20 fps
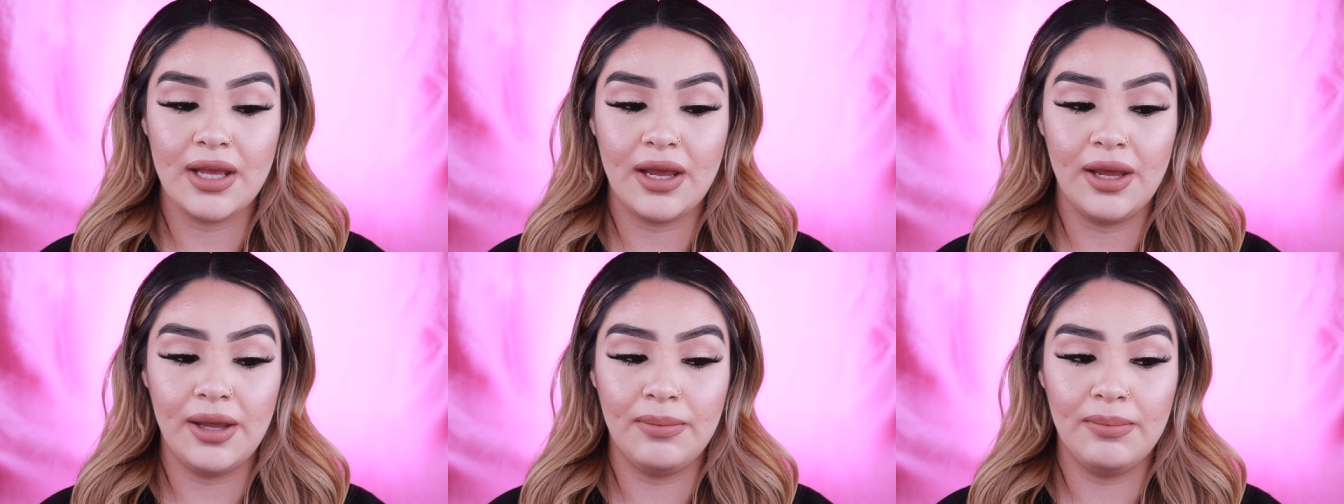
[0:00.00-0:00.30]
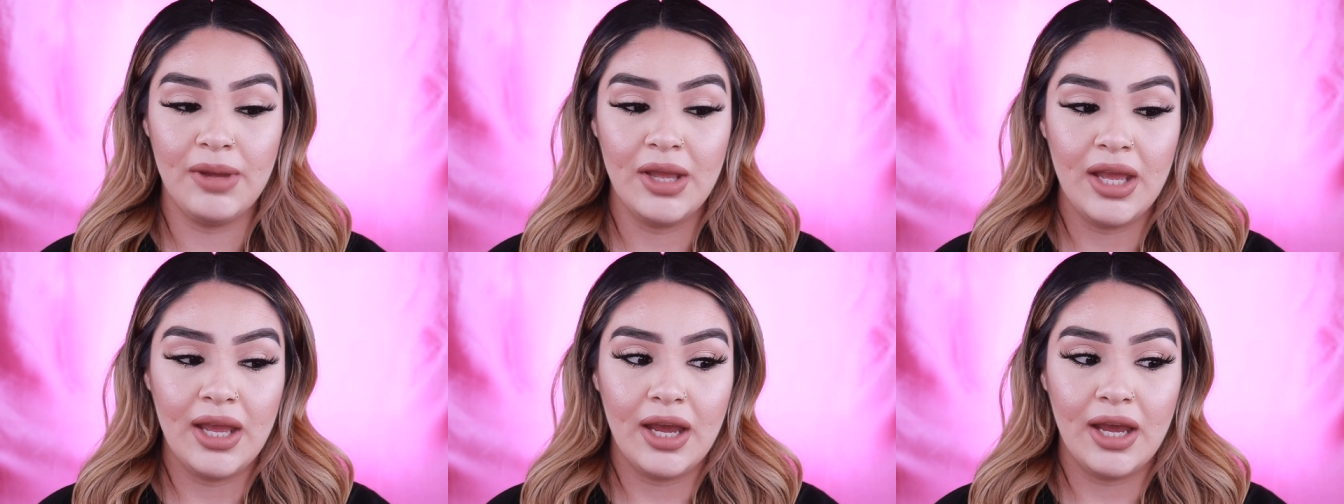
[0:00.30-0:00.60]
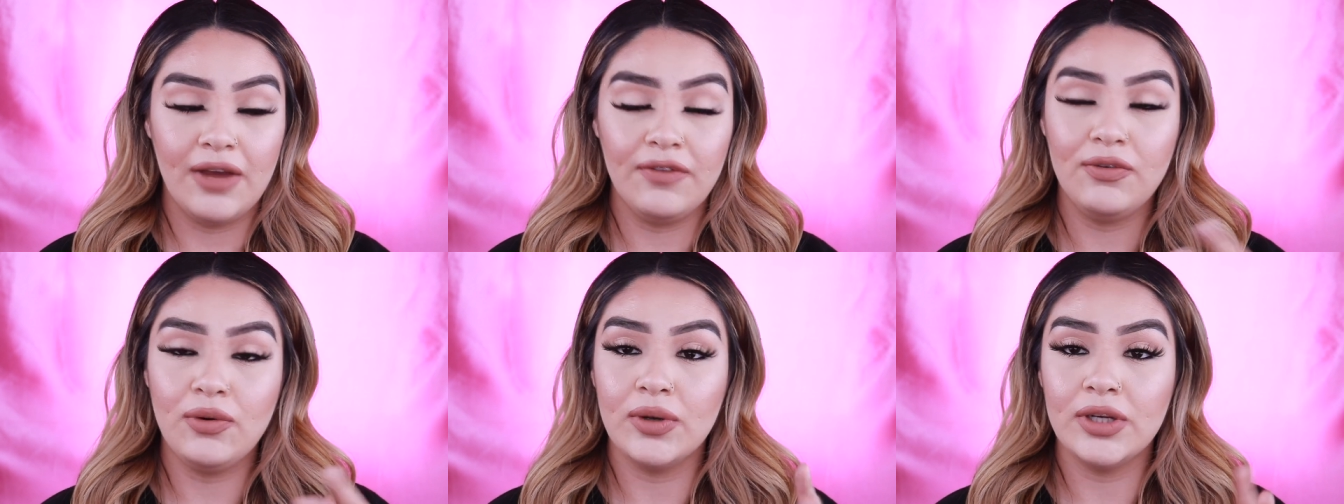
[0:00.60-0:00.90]
Um,
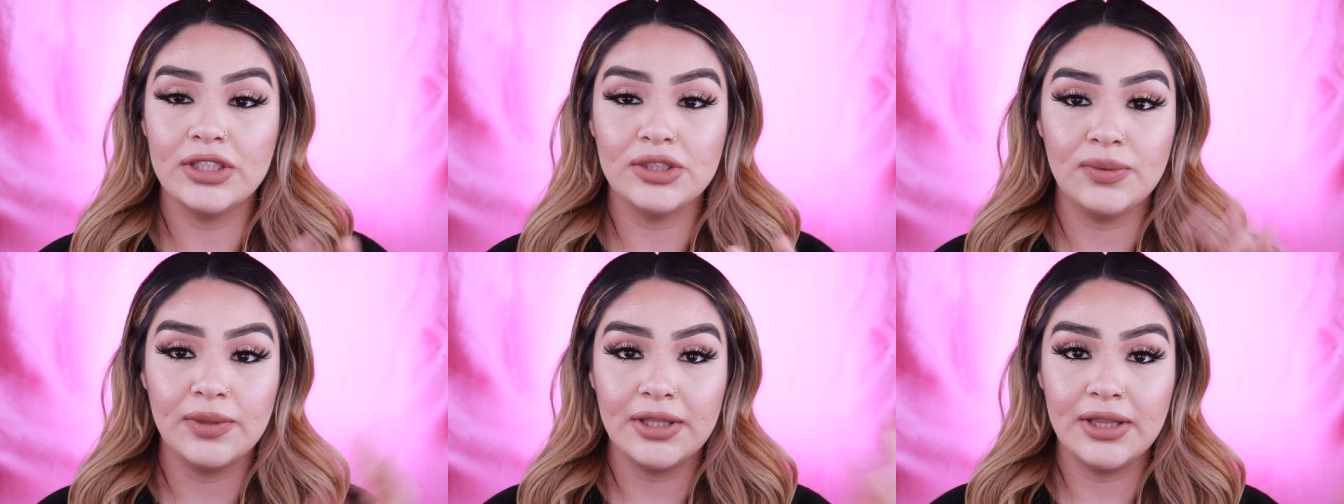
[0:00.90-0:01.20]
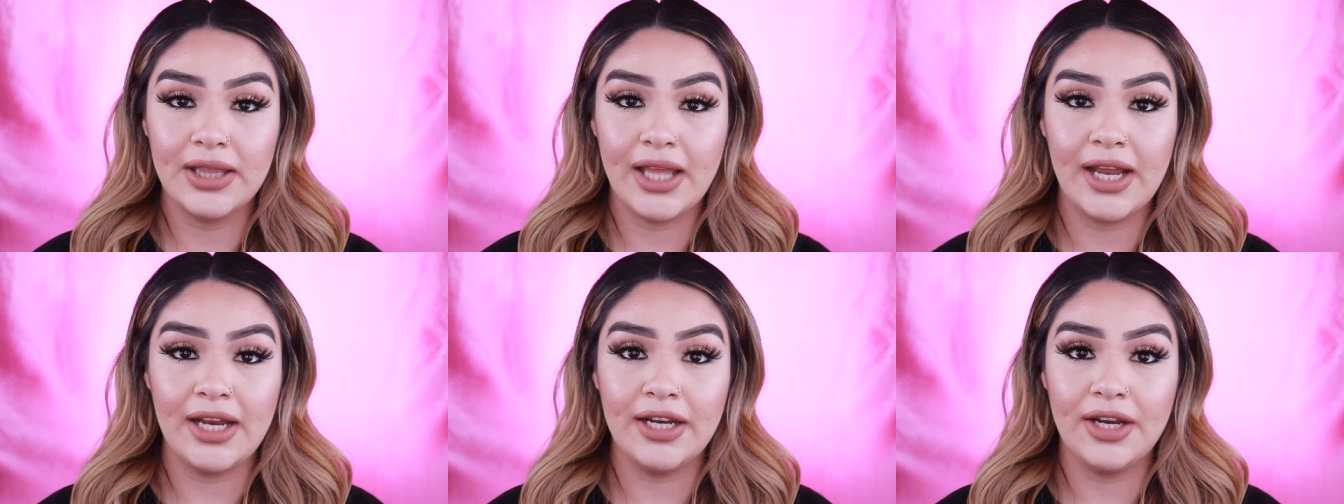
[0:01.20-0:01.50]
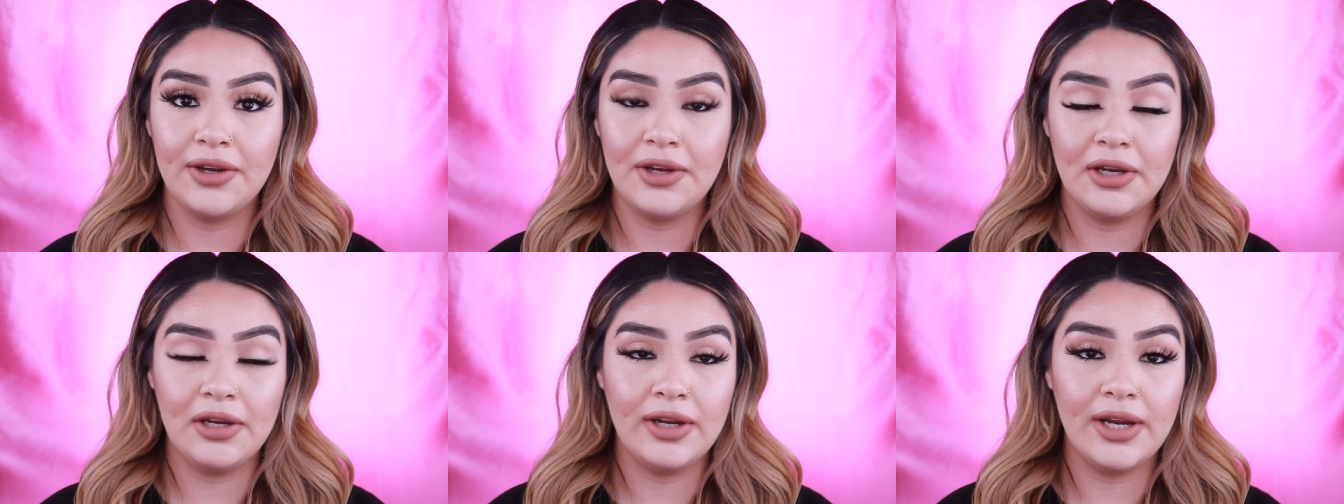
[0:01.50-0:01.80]
of course, with
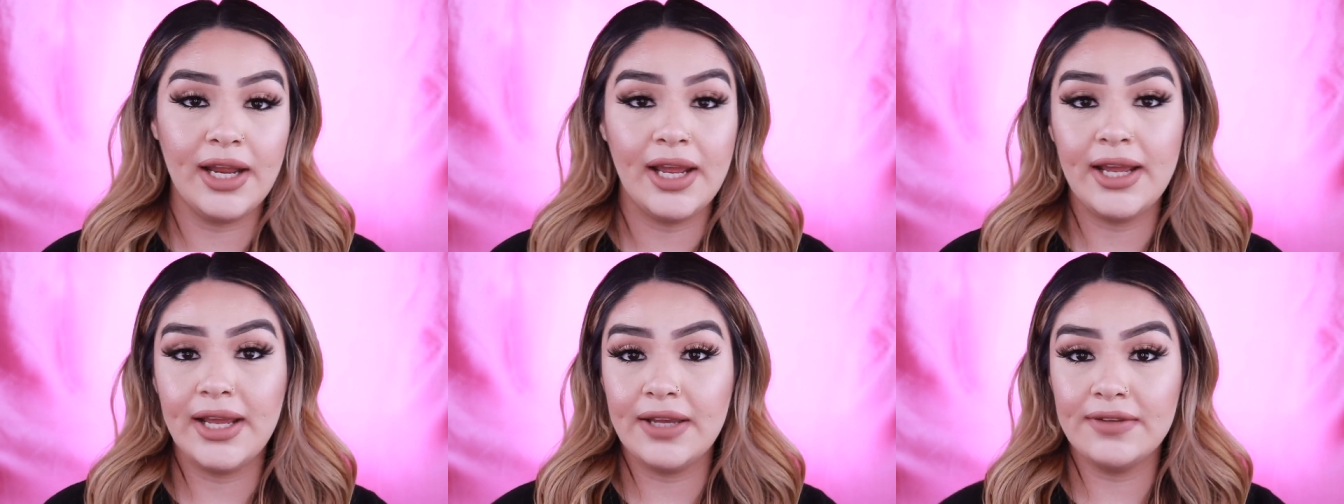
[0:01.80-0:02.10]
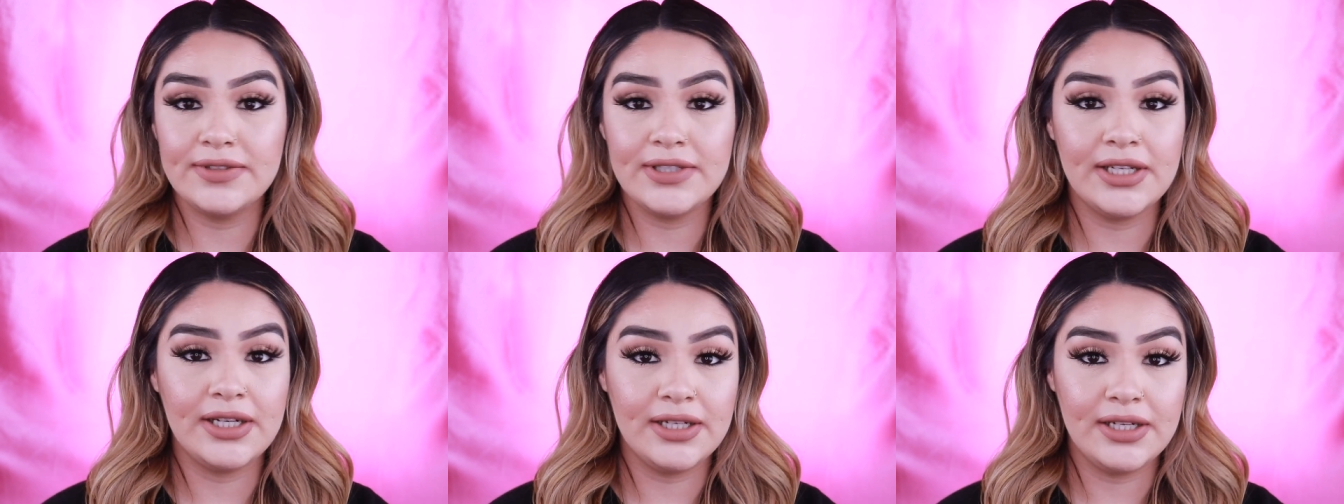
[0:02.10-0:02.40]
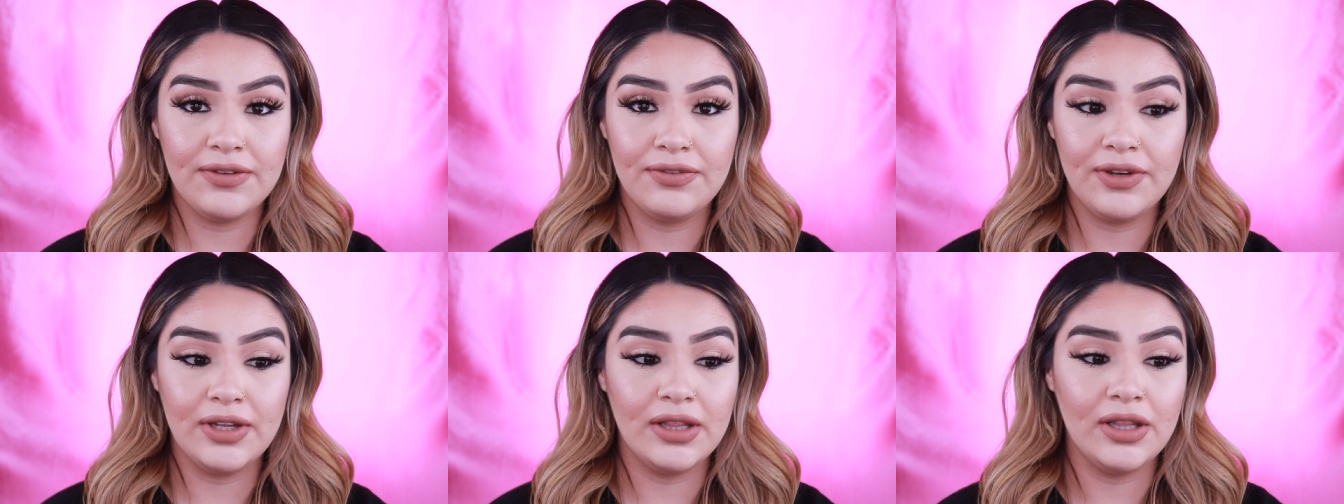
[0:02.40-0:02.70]
liner, it gives it a
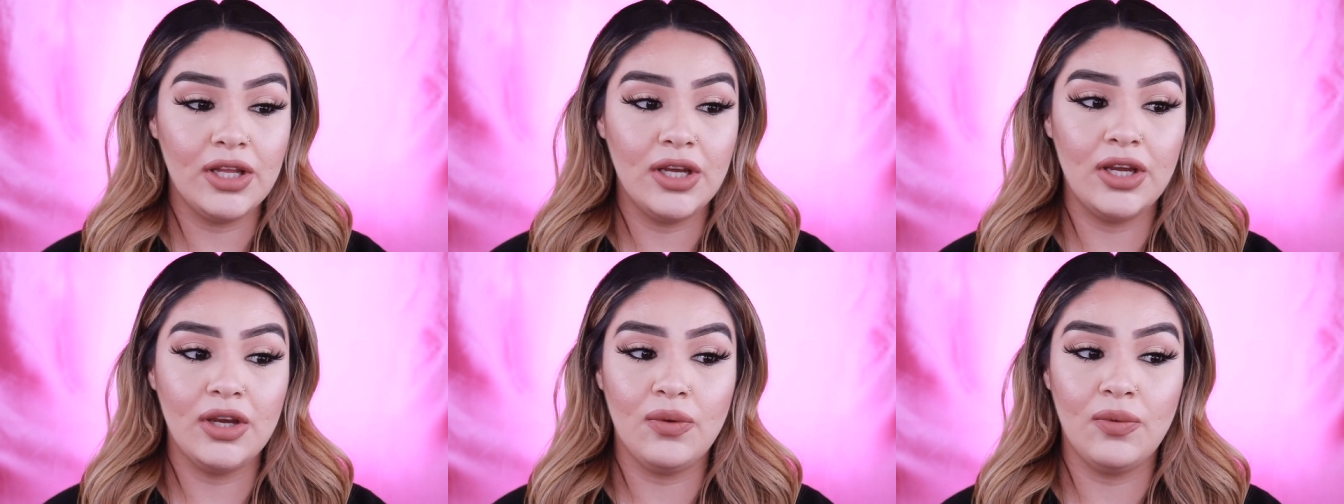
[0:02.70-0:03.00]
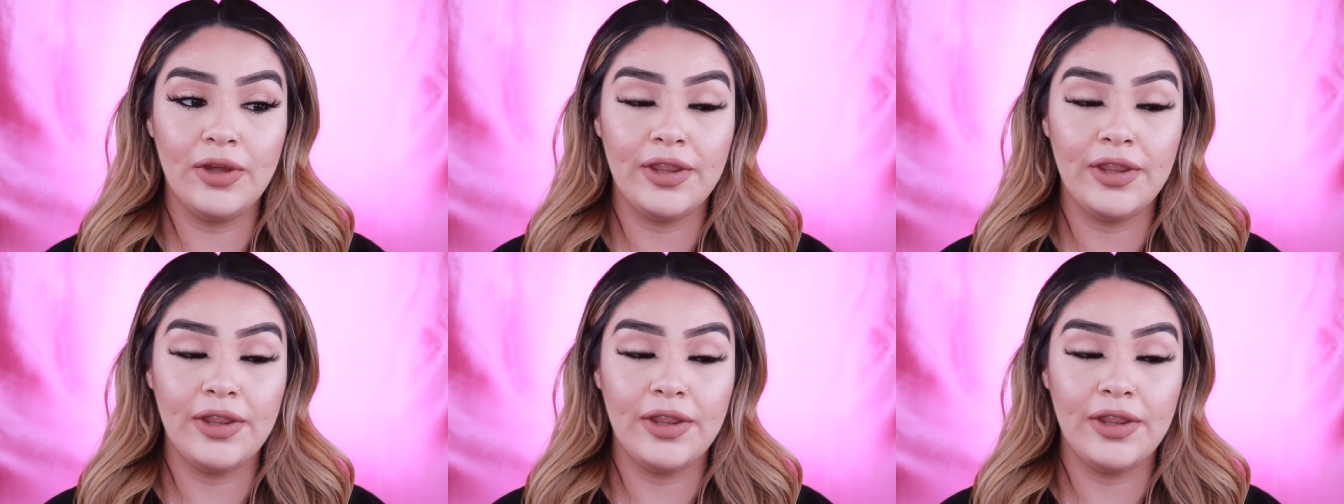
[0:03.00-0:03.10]
different look.